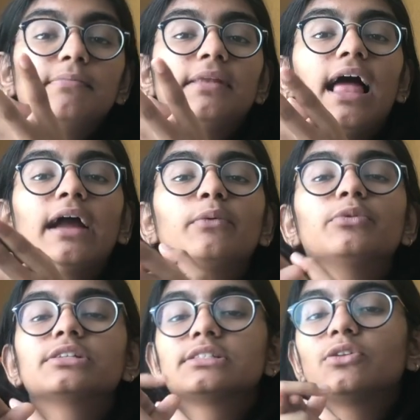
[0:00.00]
Black
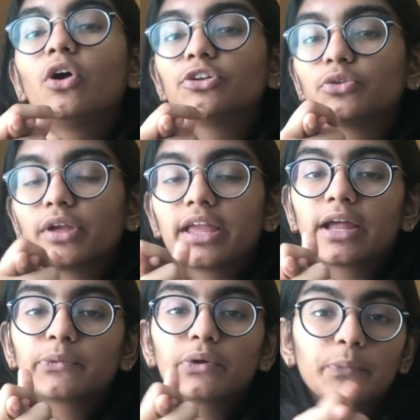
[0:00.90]
was not looking
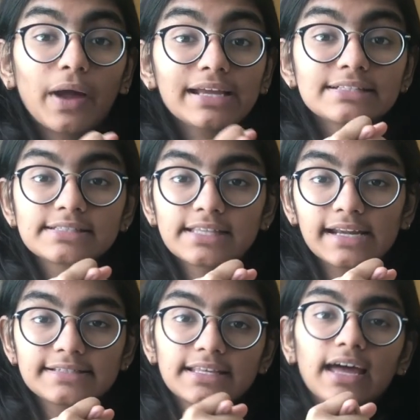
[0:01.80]
at what White's
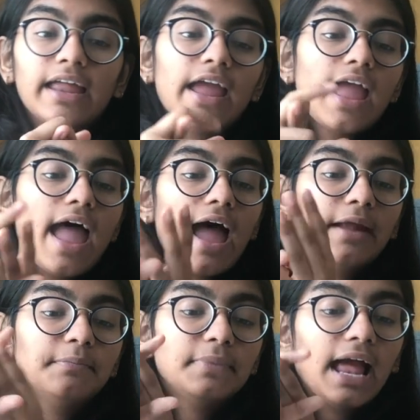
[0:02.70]
threats are,
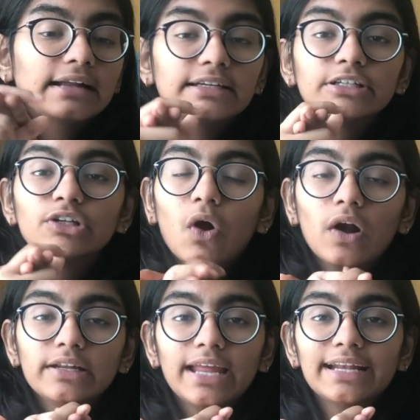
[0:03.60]
and Black did
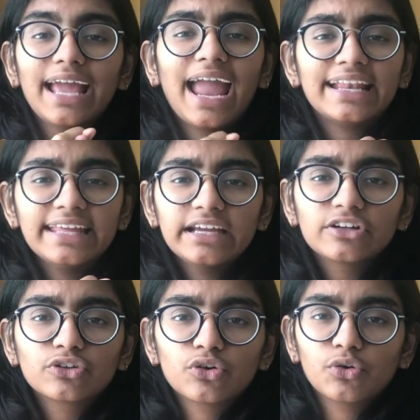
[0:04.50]
not get any
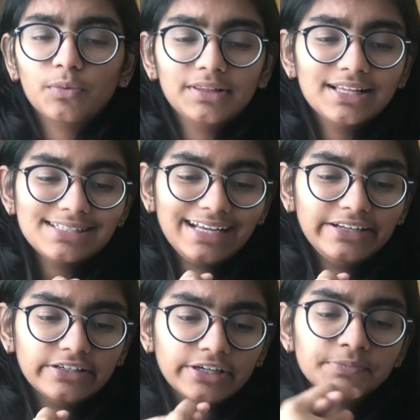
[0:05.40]
control over the
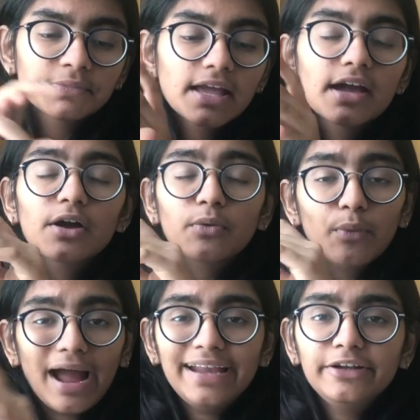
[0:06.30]
center.
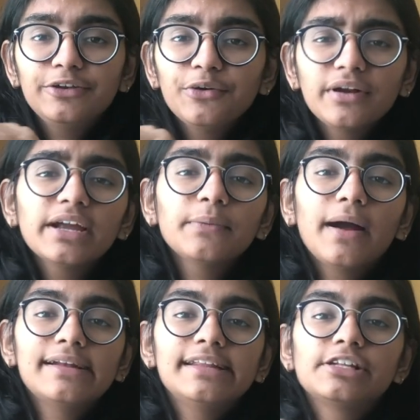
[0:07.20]
White took
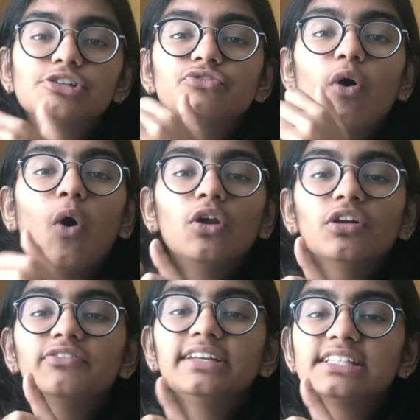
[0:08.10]
advantage of all
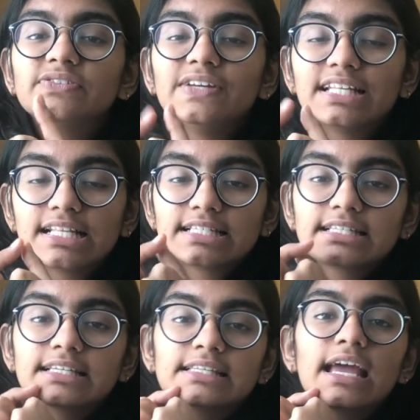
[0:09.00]
of these
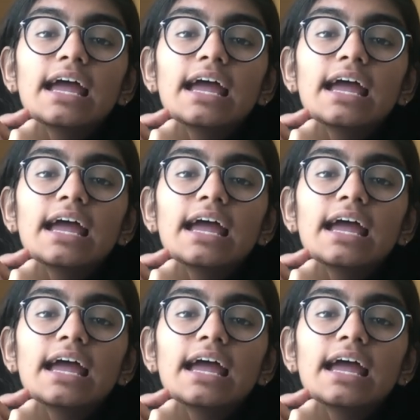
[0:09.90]
weaknesses,